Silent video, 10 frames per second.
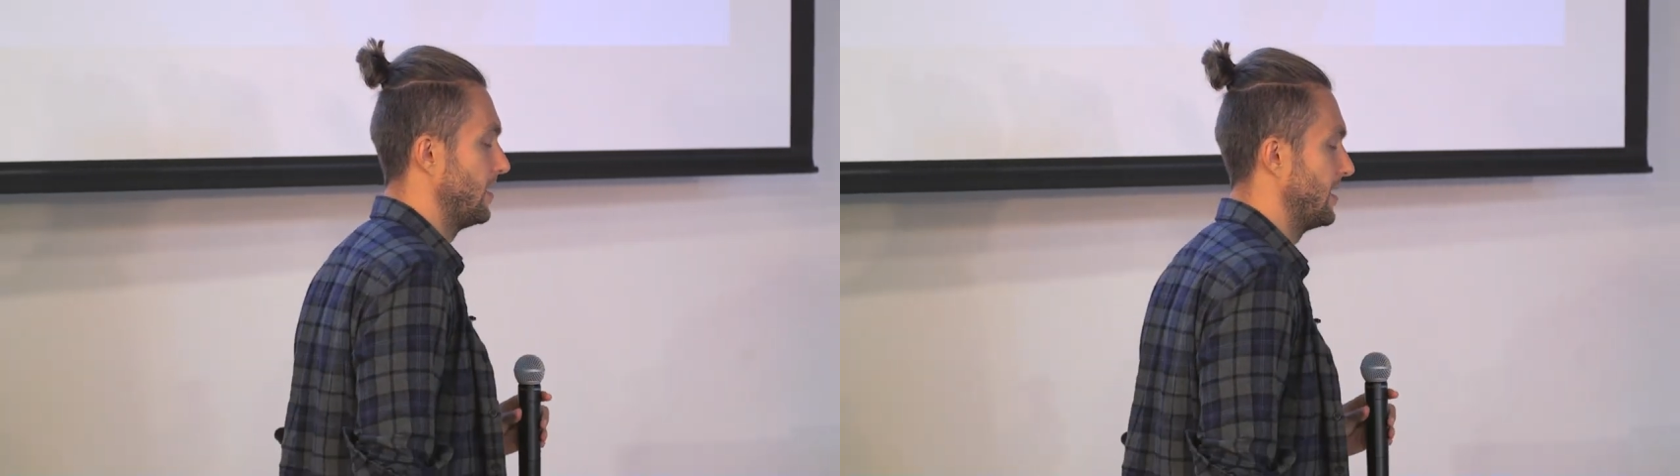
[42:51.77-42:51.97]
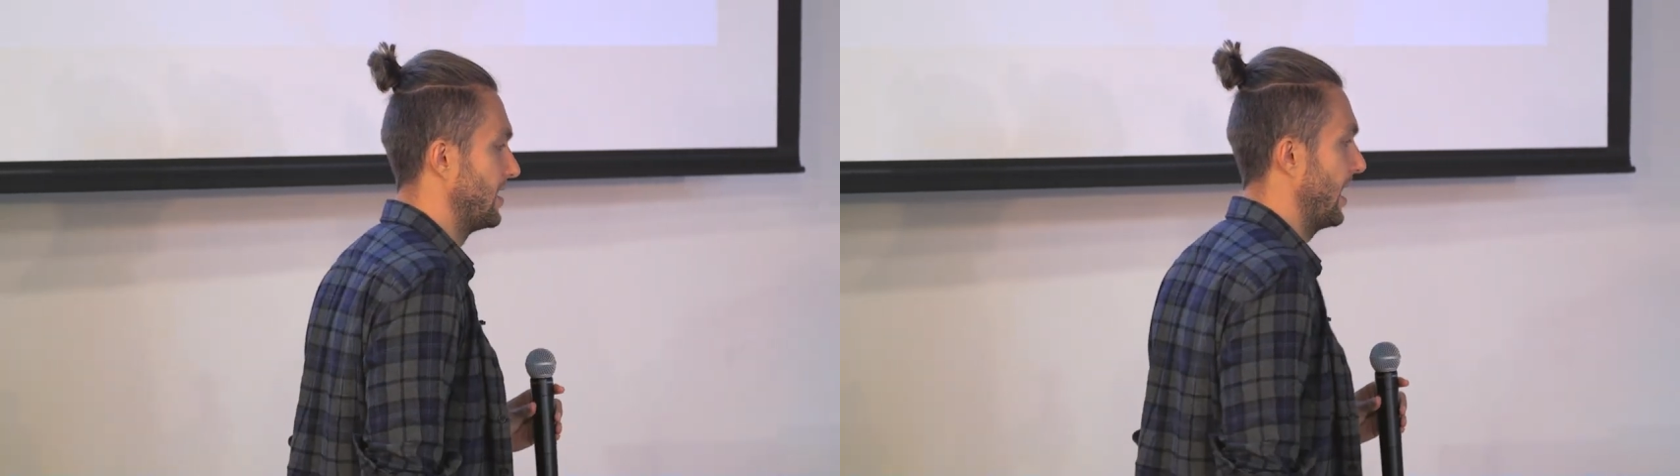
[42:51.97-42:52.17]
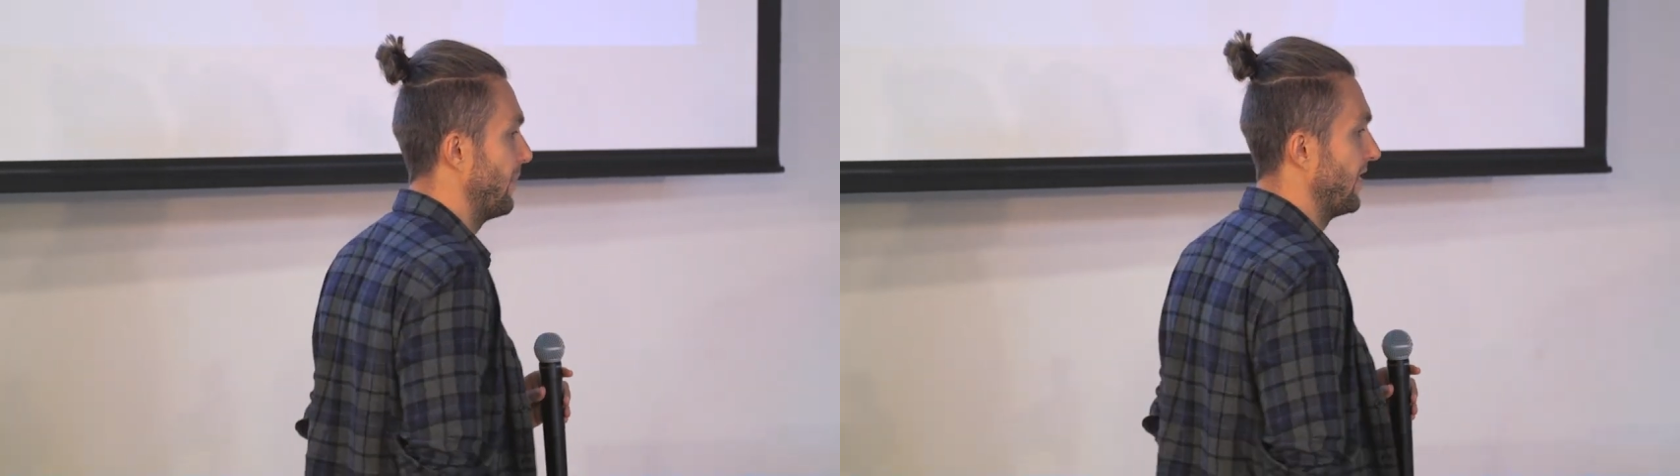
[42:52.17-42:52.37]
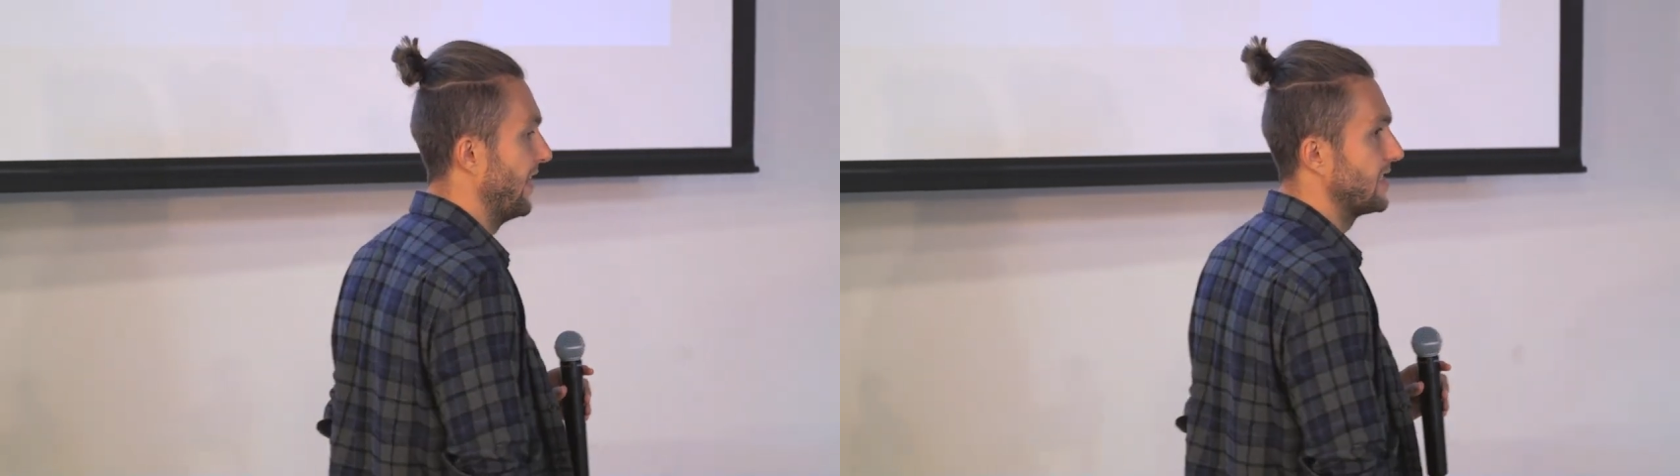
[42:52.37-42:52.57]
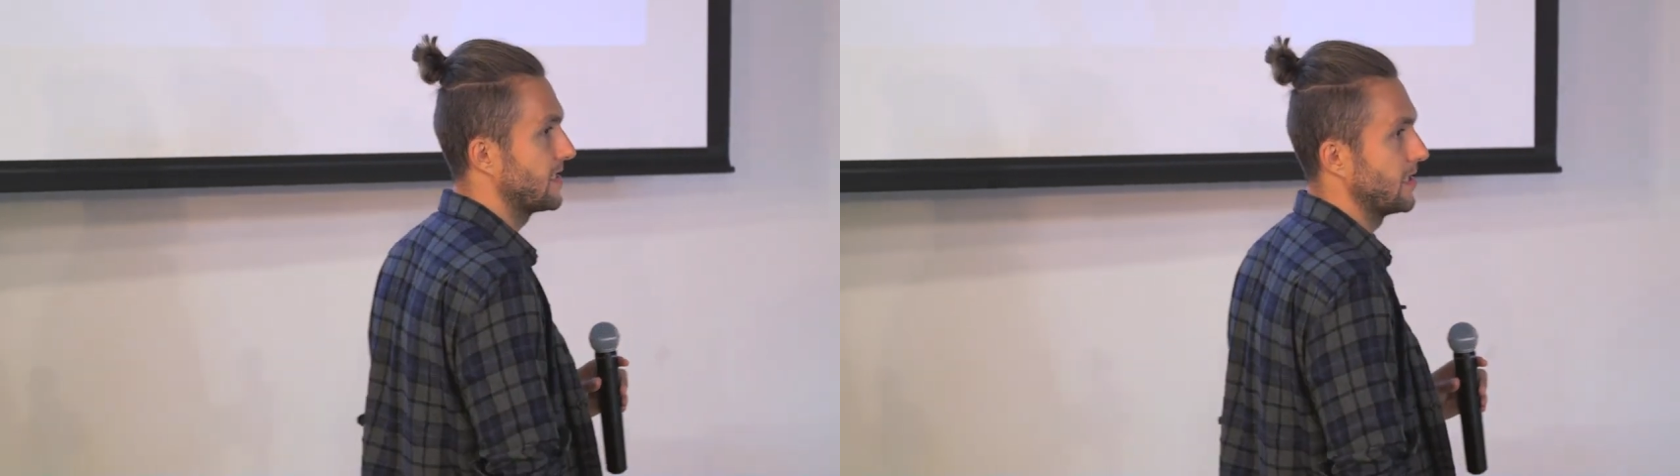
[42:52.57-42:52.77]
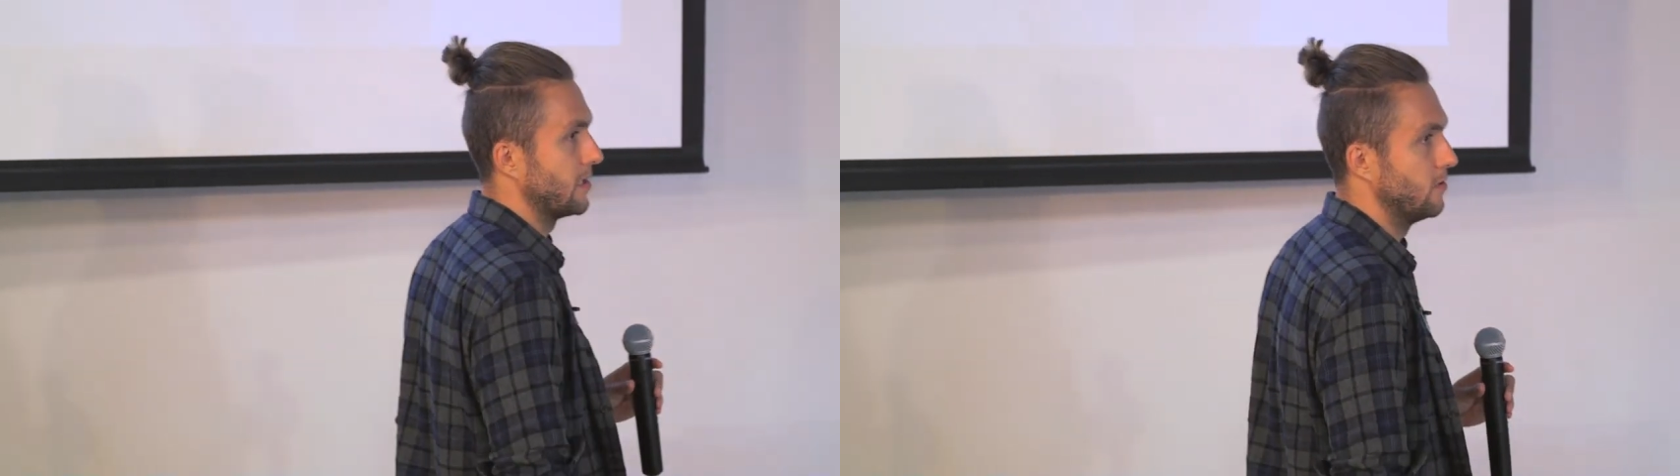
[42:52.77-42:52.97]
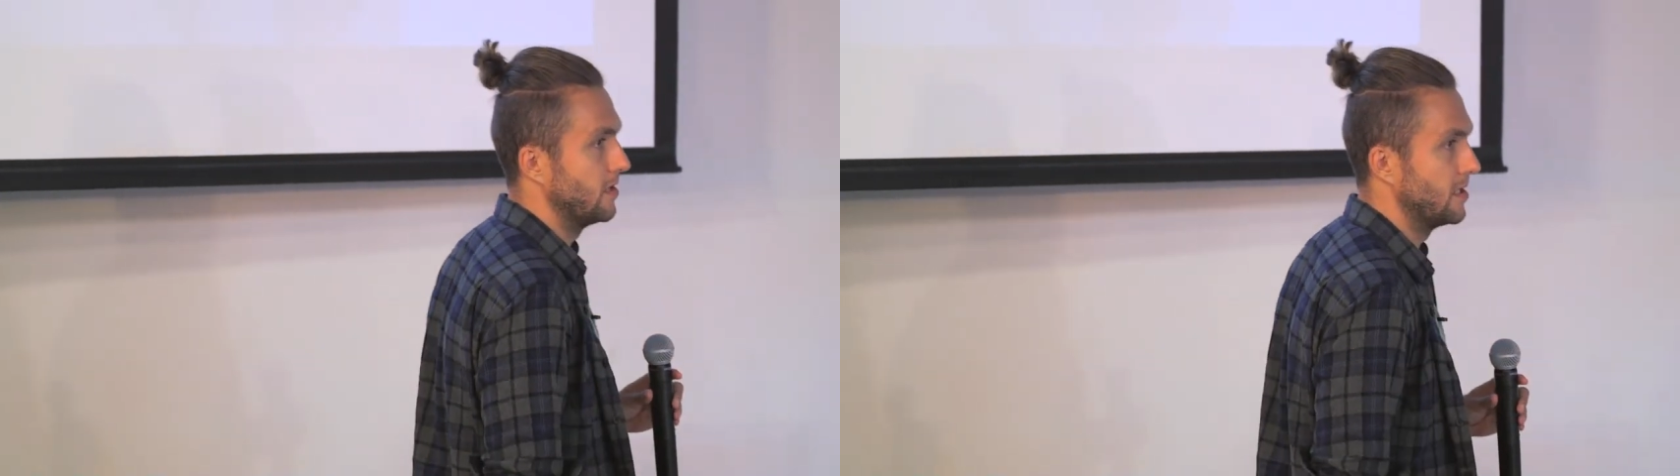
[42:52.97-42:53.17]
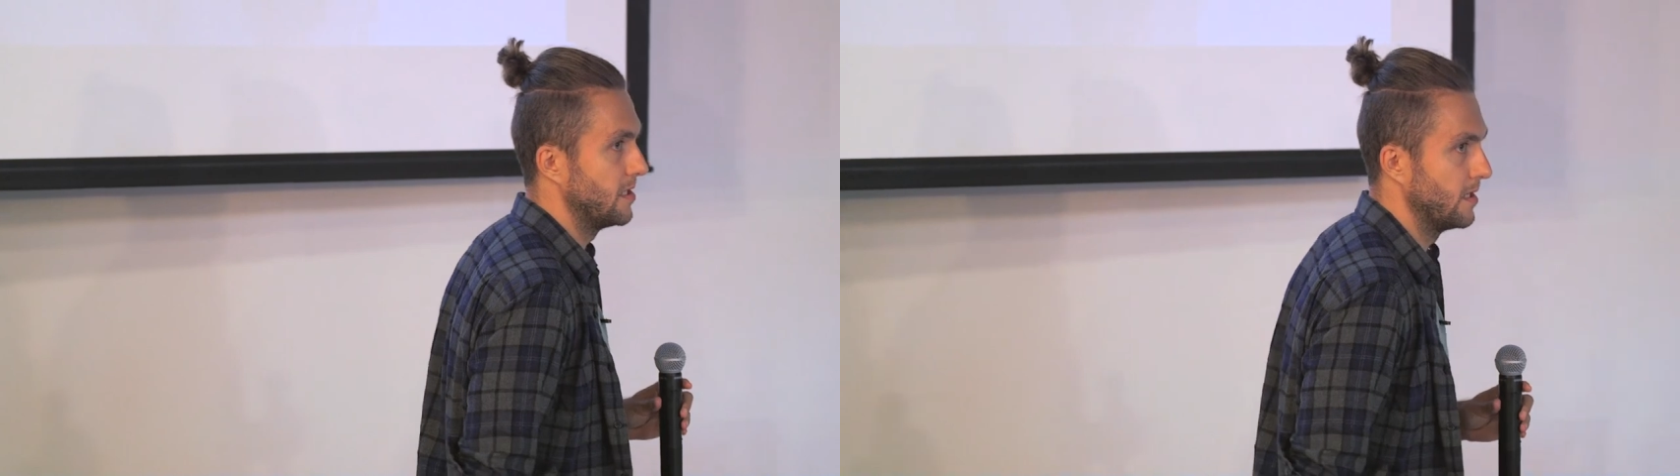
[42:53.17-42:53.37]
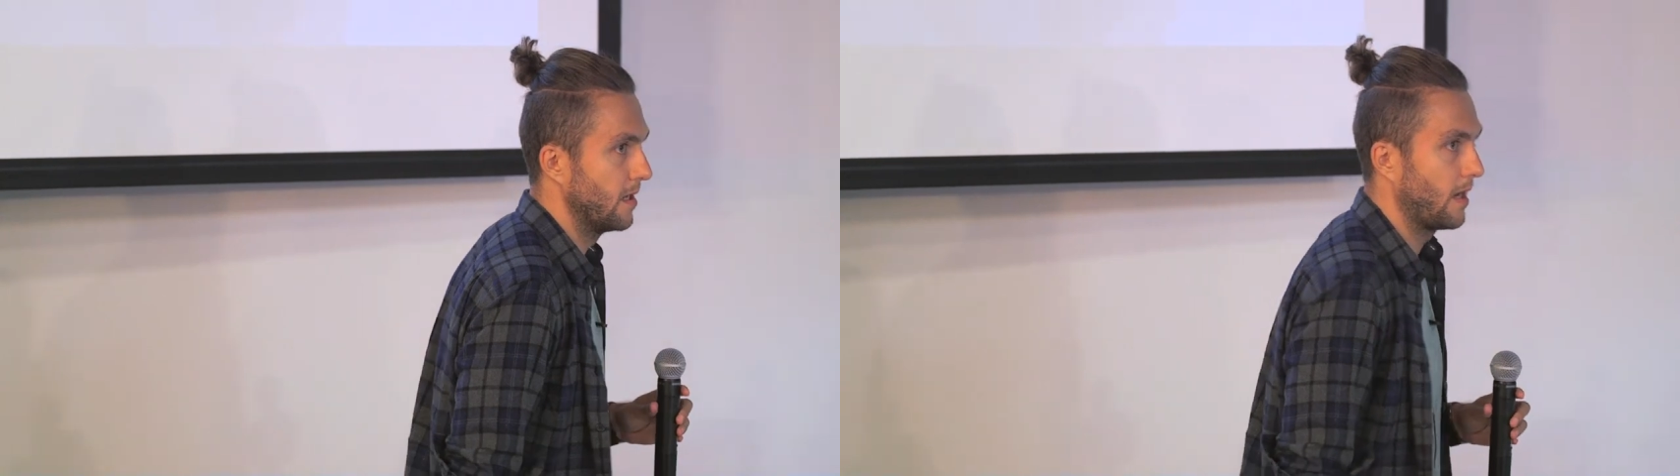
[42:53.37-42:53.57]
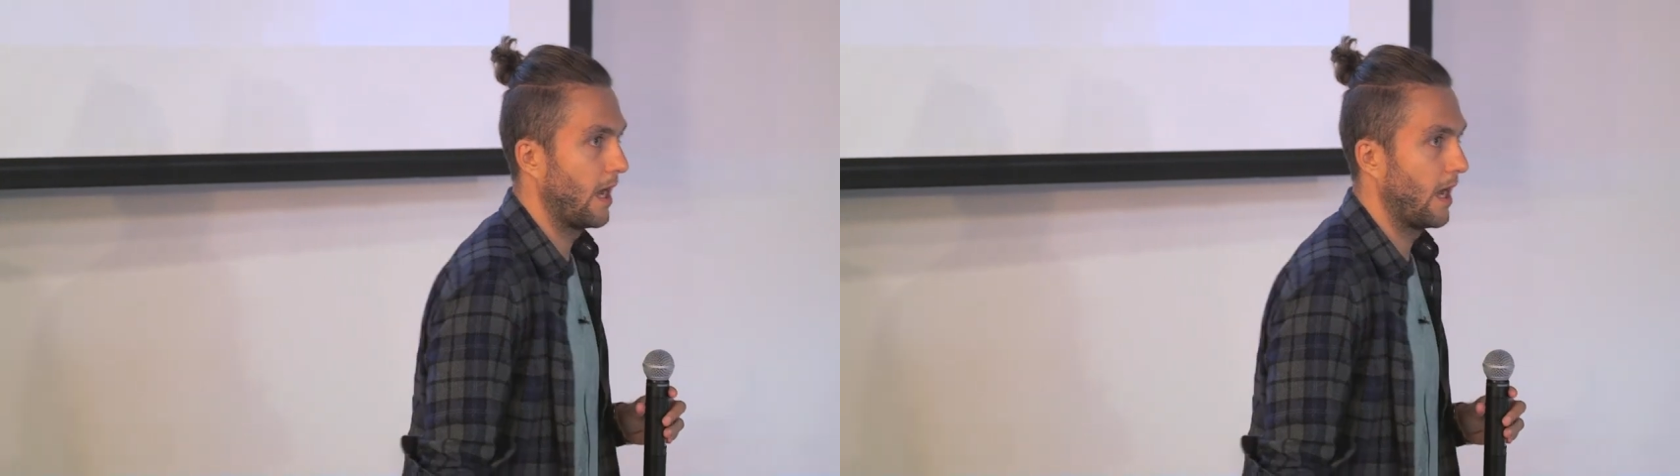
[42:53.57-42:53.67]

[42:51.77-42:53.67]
set up advanced security,